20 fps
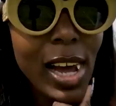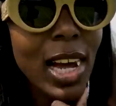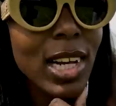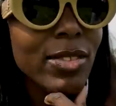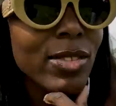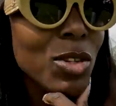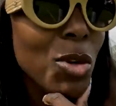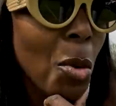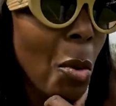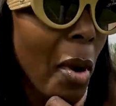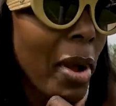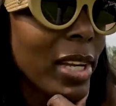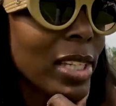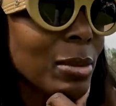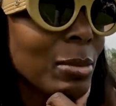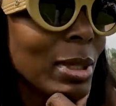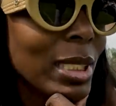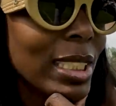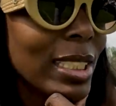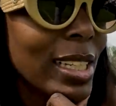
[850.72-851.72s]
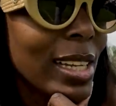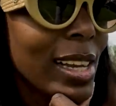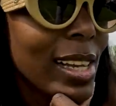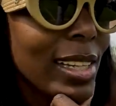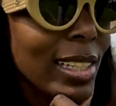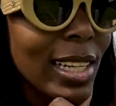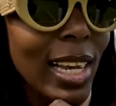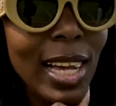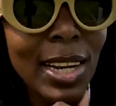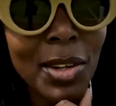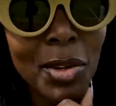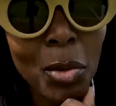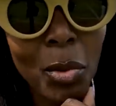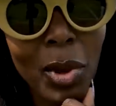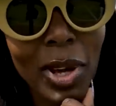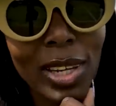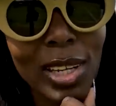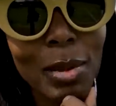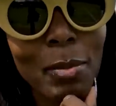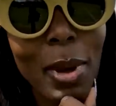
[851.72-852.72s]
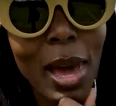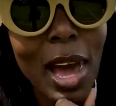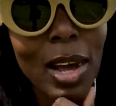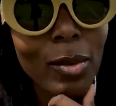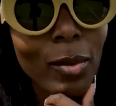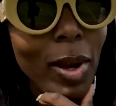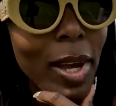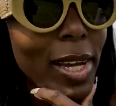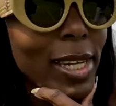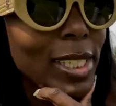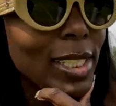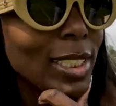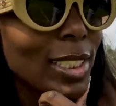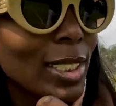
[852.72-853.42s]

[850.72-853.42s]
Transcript: kind of annoying, but not annoying in a bad way.